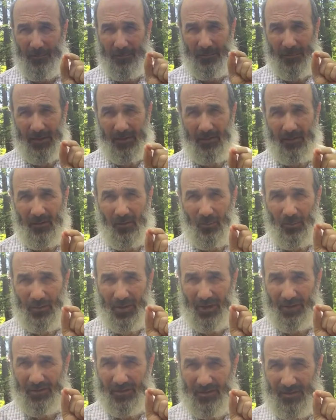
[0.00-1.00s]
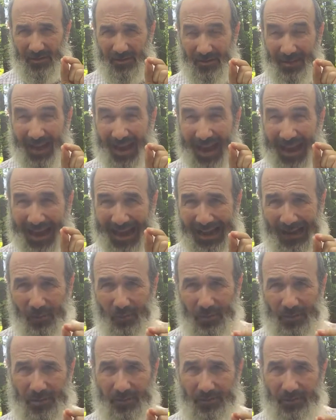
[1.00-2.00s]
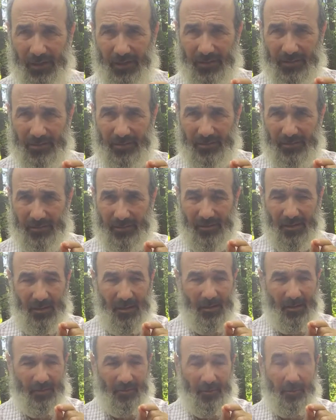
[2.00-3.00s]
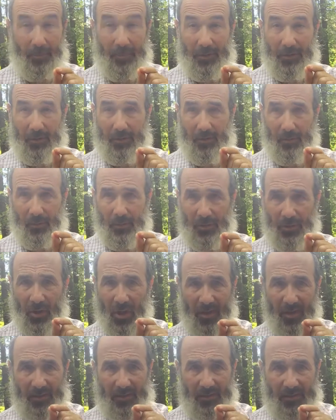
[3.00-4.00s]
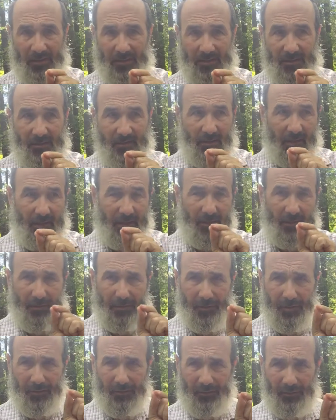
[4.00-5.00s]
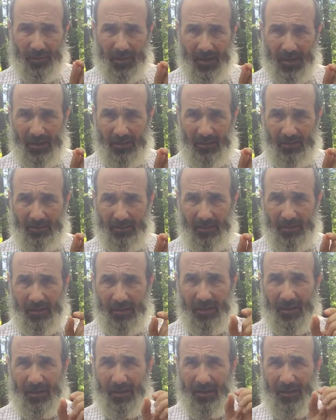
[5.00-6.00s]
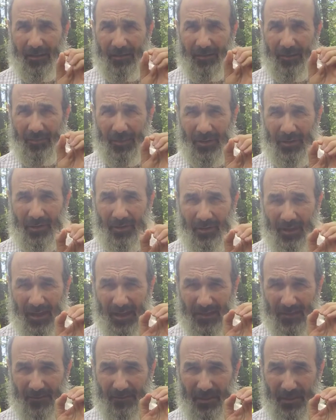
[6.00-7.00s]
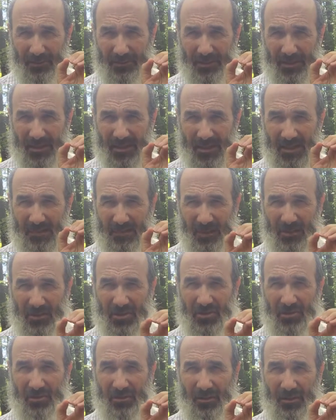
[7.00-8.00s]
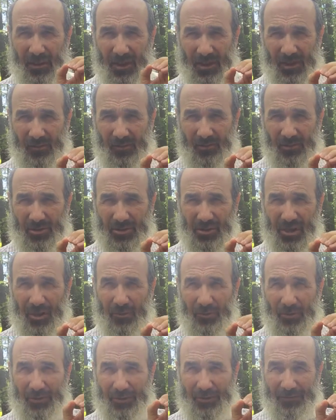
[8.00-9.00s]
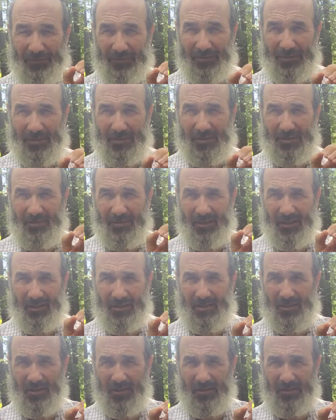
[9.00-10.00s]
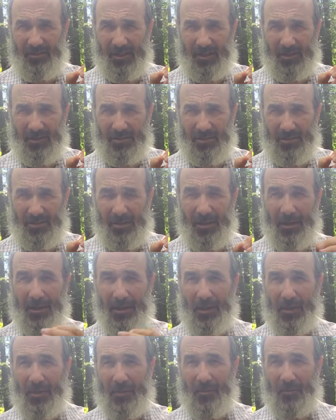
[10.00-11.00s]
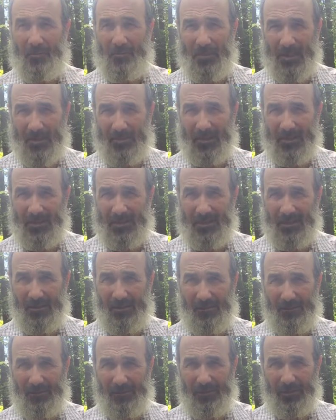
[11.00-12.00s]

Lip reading: amygdala will not listen to hours of lectures. The amygdala will not listen to anything of reality. The amygdala has a very special language that will convince it that it's not a danger. Me, myself,